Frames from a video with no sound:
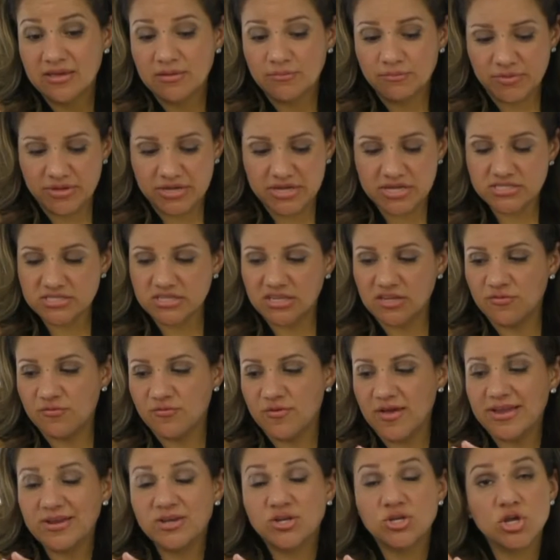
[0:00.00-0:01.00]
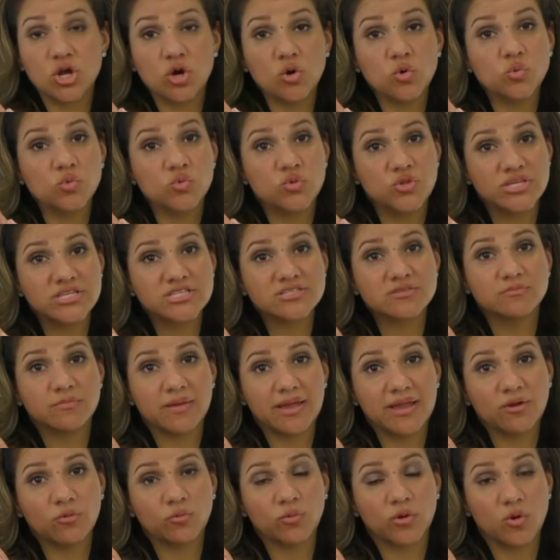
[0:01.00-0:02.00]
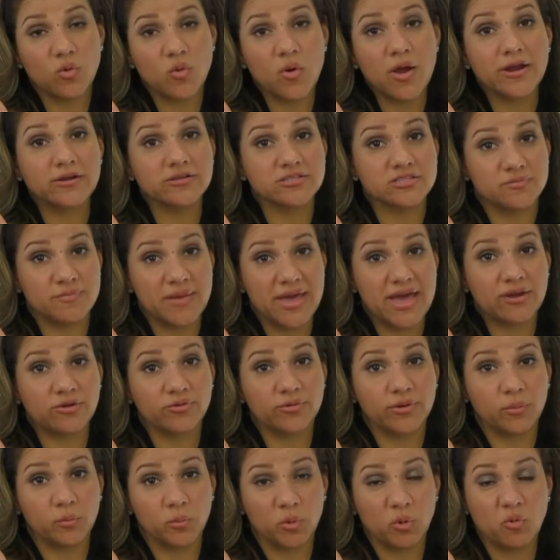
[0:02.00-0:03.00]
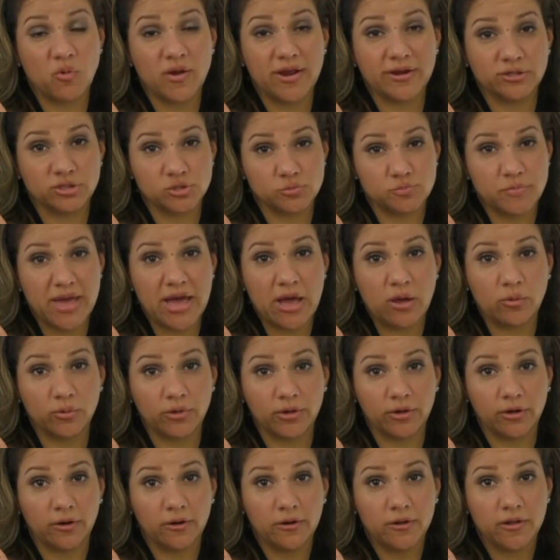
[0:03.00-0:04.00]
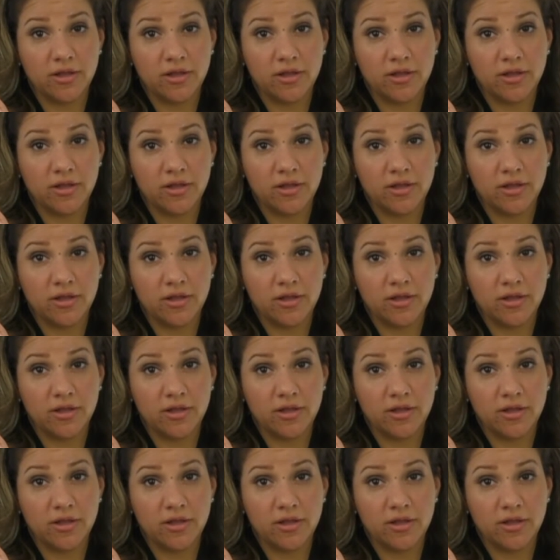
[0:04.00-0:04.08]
Because if I know this mic requires a battery and requires power,